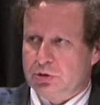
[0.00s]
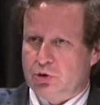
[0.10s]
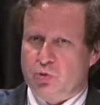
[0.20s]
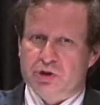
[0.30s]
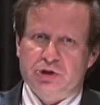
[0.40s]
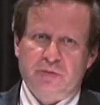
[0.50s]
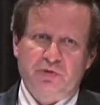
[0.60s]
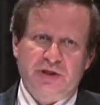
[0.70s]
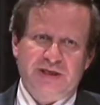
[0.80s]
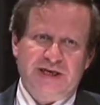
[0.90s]
Doing
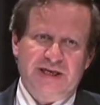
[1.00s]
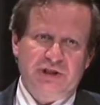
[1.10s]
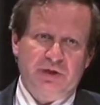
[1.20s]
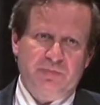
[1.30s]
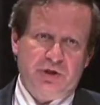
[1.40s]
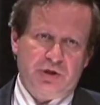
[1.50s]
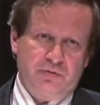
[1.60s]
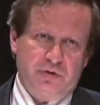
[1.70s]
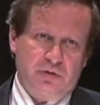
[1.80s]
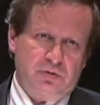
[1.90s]
something that isn't
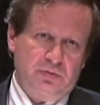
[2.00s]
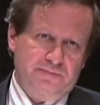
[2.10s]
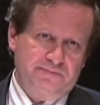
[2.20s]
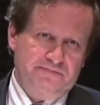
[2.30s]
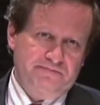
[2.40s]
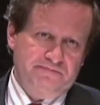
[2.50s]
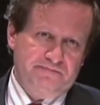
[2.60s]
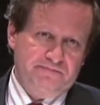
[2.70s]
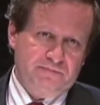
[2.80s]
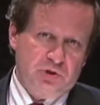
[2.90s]
material
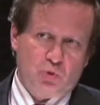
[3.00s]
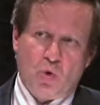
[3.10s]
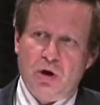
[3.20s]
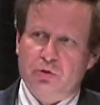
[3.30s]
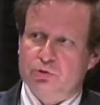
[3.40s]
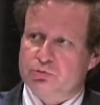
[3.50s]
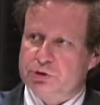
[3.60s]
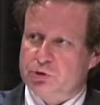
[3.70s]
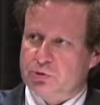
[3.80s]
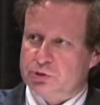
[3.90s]
squanders
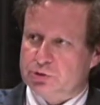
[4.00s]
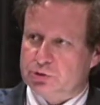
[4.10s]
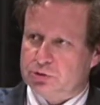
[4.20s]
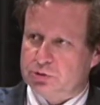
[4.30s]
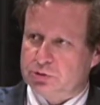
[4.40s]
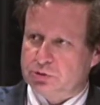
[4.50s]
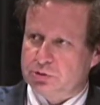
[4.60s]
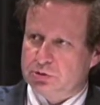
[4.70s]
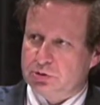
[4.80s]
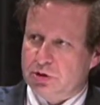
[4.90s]
resources.
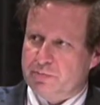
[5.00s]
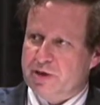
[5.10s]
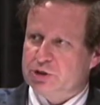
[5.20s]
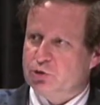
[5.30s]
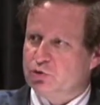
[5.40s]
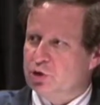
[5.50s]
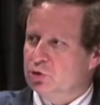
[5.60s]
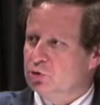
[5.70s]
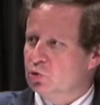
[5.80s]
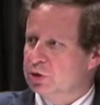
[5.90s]
It makes you think
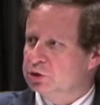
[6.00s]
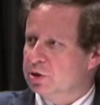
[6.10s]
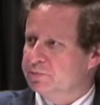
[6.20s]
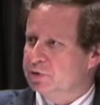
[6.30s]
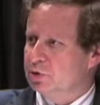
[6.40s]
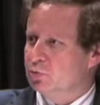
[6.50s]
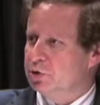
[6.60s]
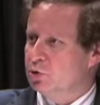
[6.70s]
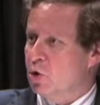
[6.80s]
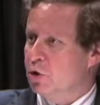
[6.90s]
you're doing something
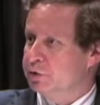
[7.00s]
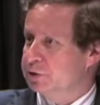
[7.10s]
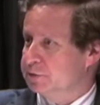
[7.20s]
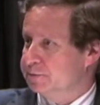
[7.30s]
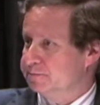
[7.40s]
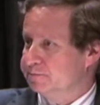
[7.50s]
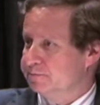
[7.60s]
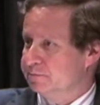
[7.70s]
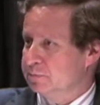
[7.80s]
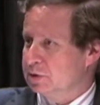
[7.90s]
when you aren't,
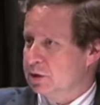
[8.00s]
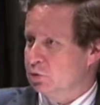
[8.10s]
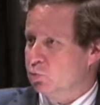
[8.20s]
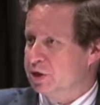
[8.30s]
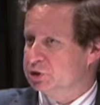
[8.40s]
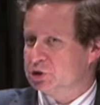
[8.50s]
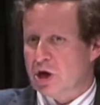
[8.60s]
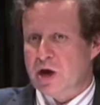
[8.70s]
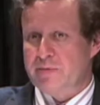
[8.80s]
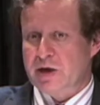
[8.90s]
and it wastes
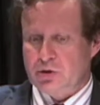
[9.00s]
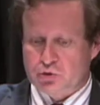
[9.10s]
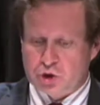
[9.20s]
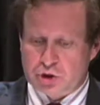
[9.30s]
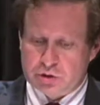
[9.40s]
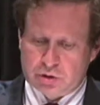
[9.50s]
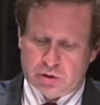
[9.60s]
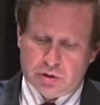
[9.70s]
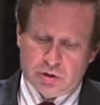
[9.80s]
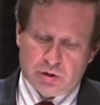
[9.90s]
time, energy,
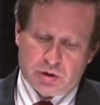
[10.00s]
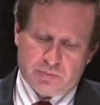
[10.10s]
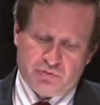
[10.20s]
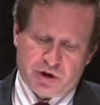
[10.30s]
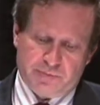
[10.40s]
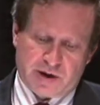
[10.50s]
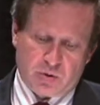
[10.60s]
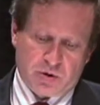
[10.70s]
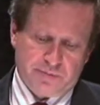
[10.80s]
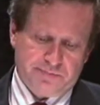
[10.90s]
and brain power.